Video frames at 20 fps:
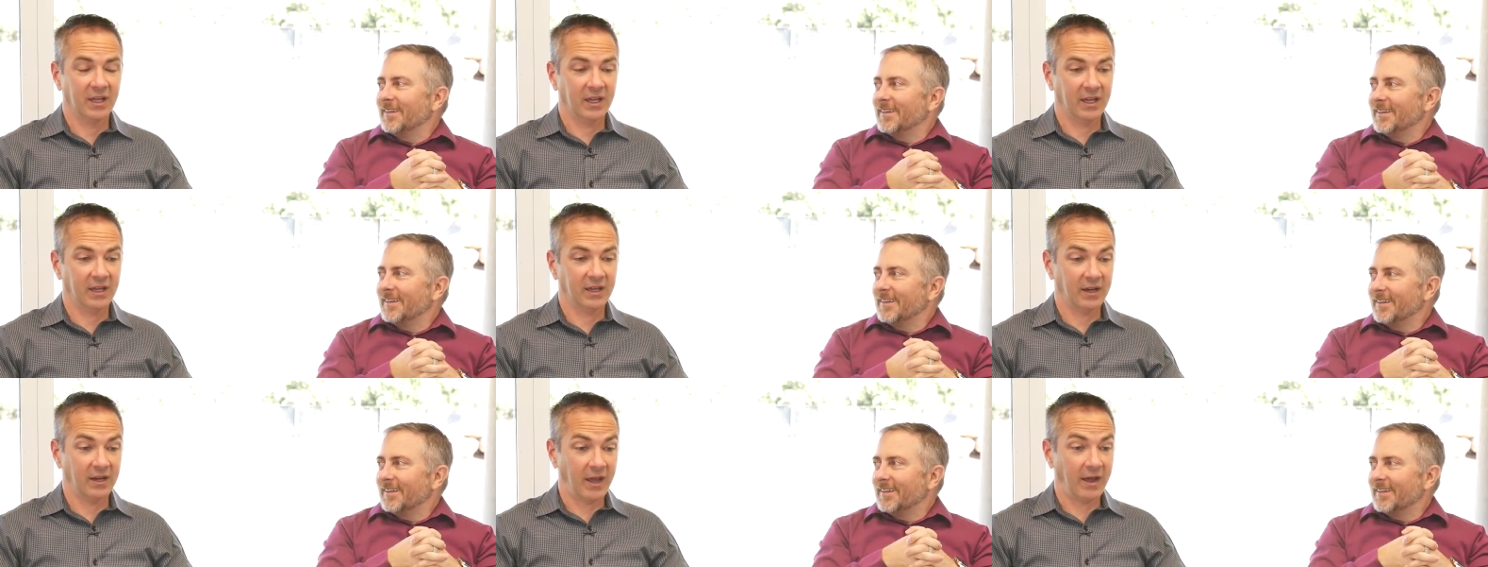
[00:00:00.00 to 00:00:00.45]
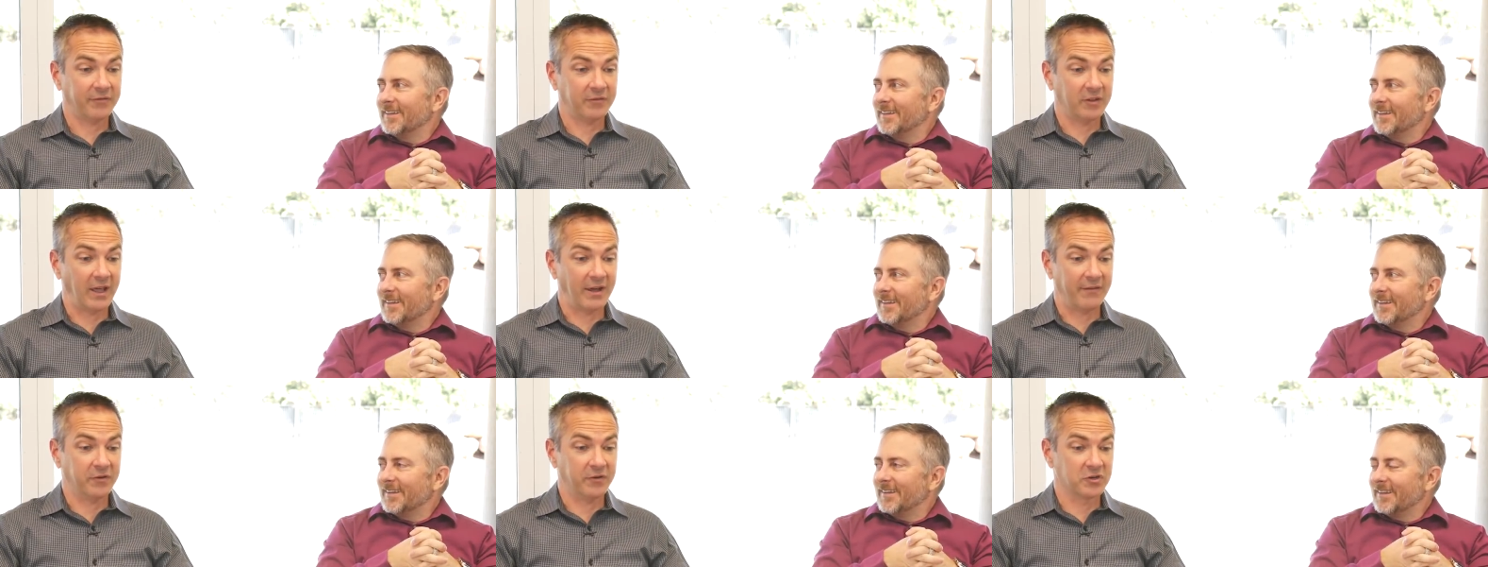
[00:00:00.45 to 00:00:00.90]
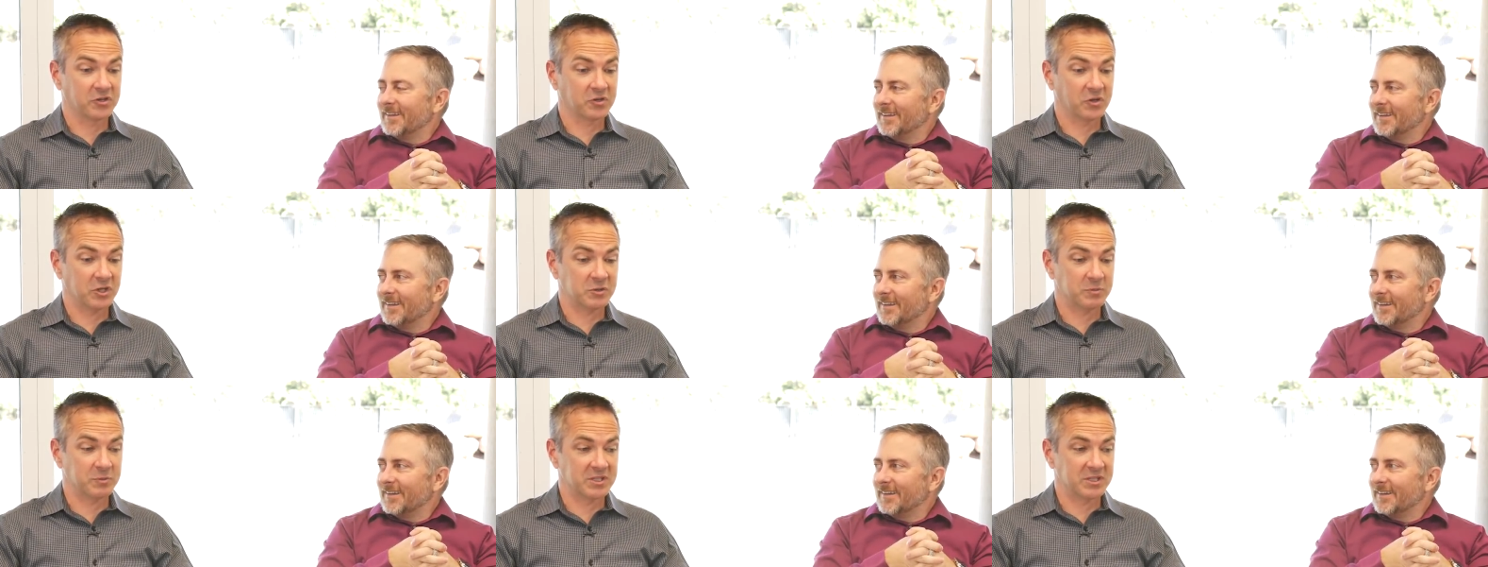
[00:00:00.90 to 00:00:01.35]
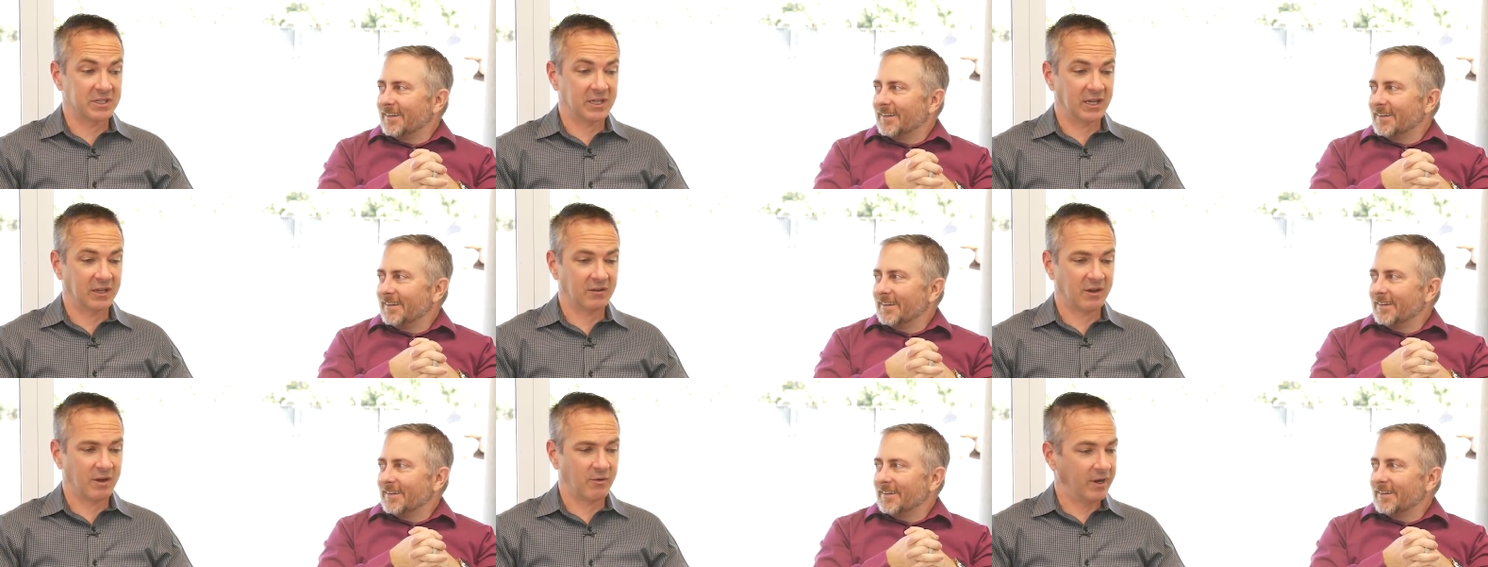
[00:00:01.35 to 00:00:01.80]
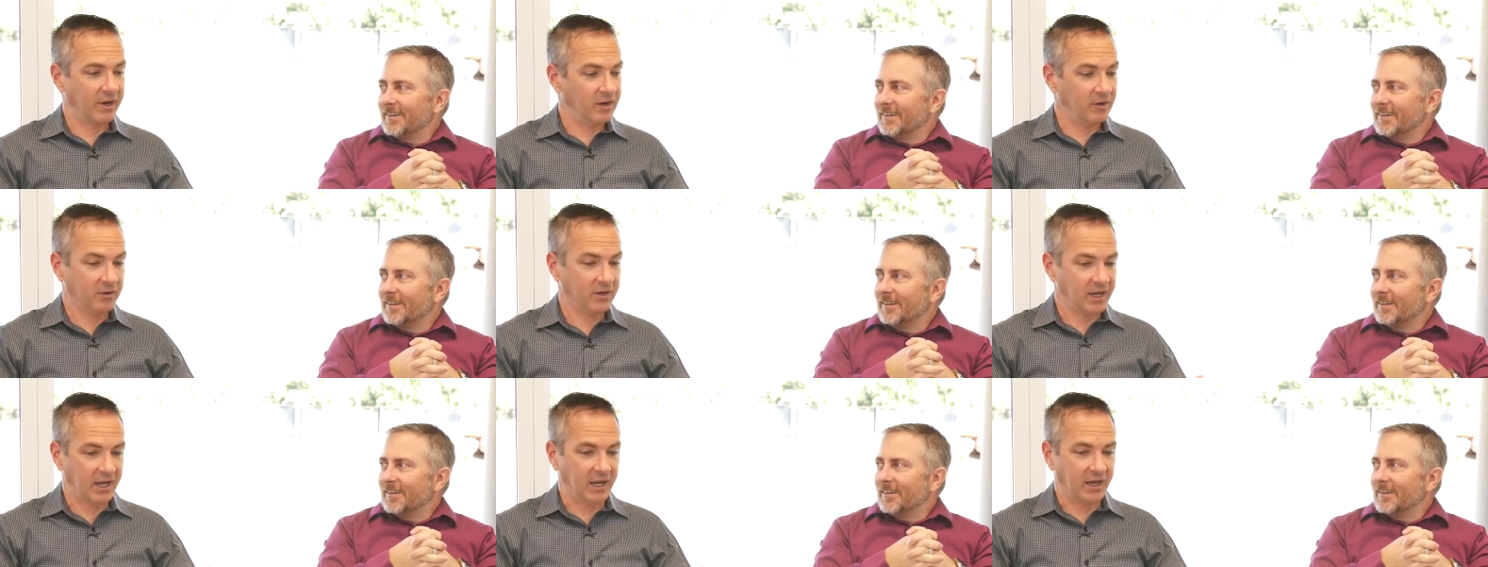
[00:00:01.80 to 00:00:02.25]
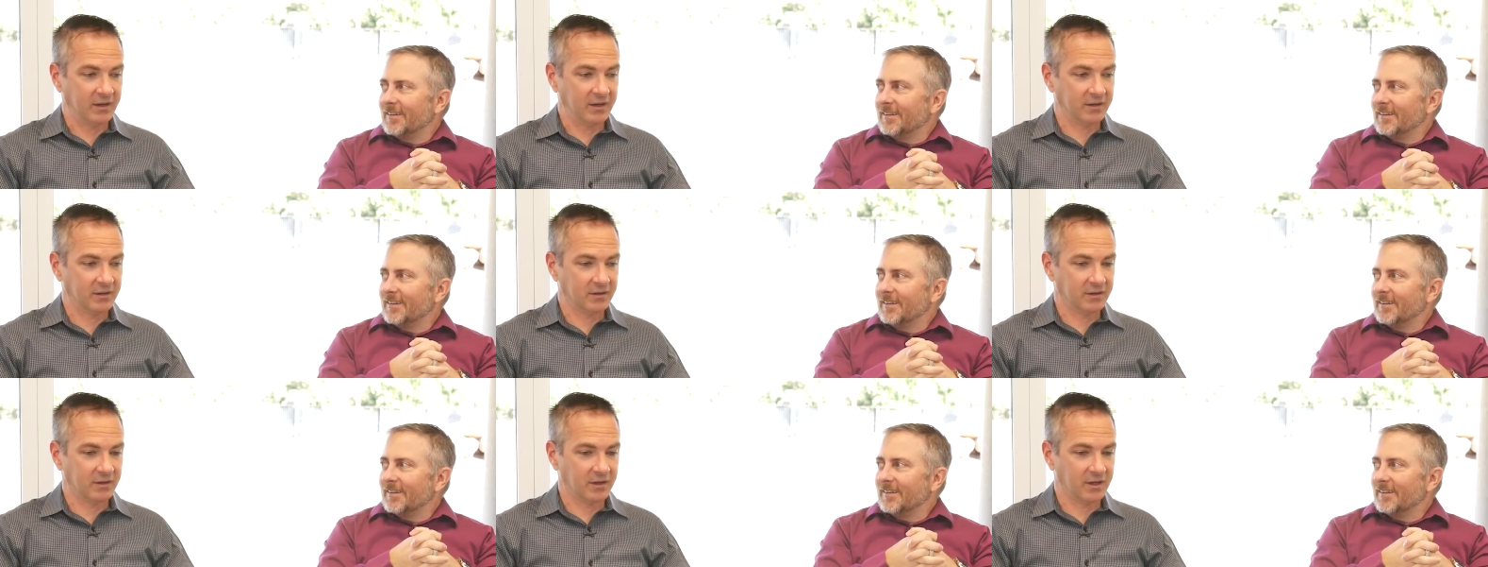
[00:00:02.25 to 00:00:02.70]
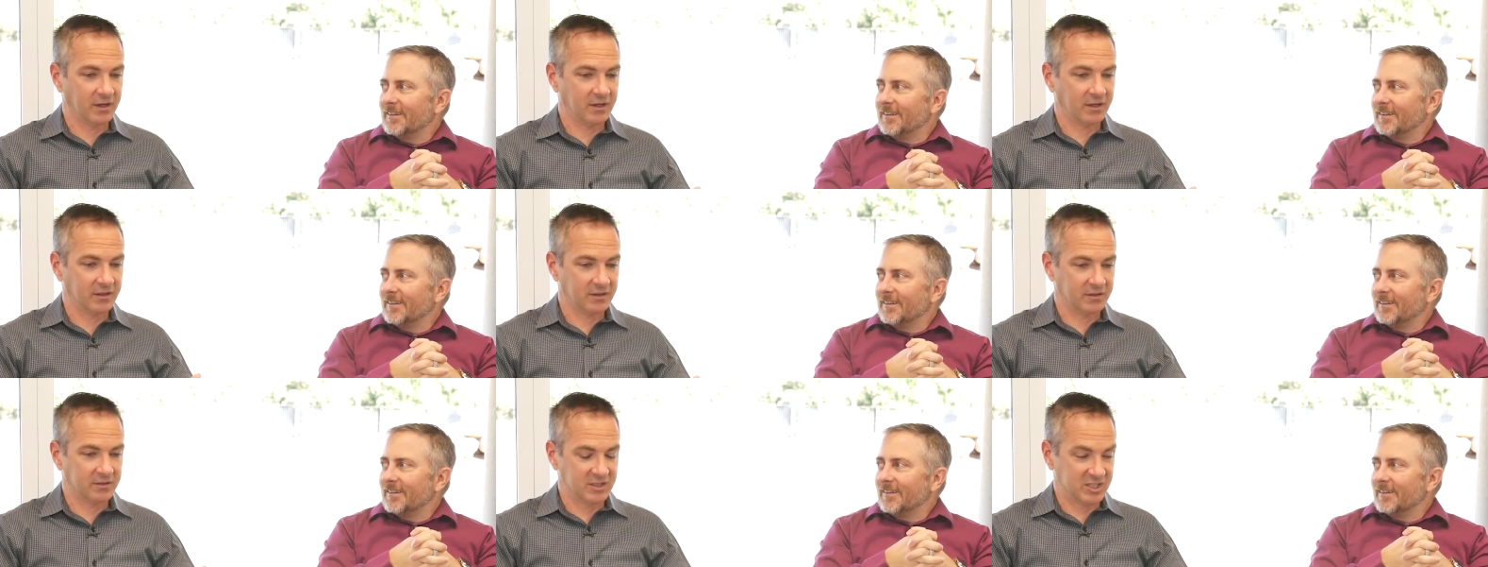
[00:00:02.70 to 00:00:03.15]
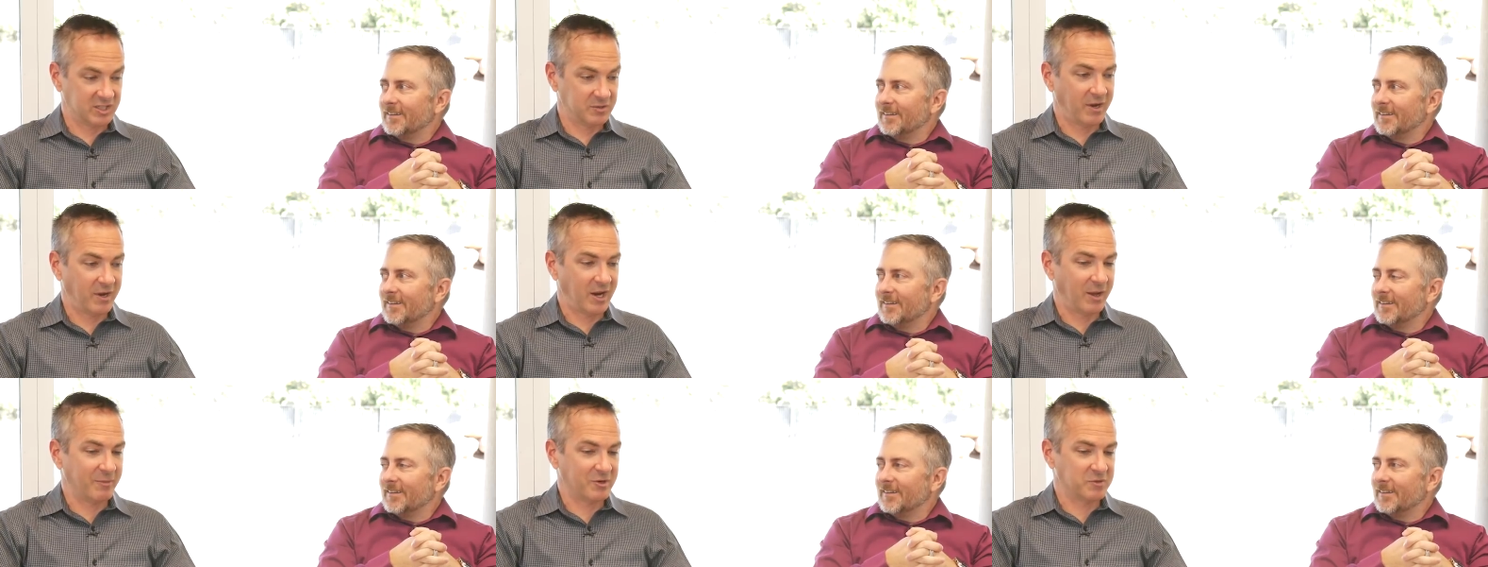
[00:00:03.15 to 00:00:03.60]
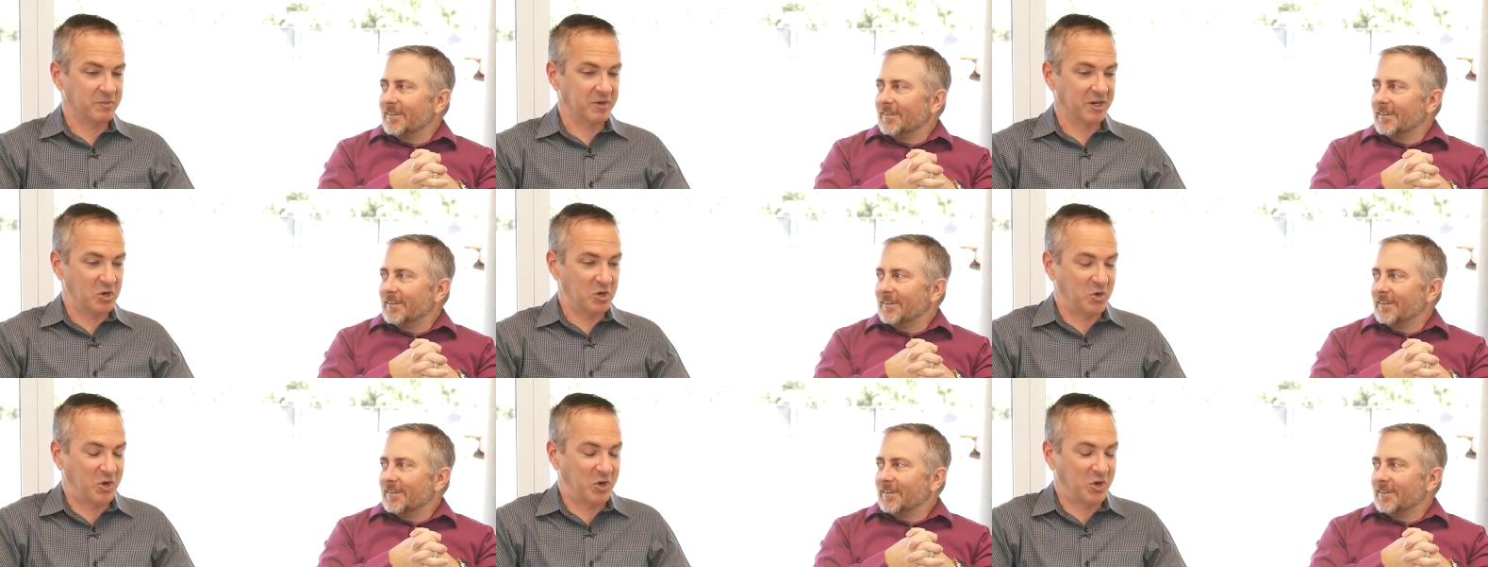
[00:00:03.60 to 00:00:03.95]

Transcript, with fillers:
Speaker 1: And after that first Christmas together, I went, okay, uh, this is about how much money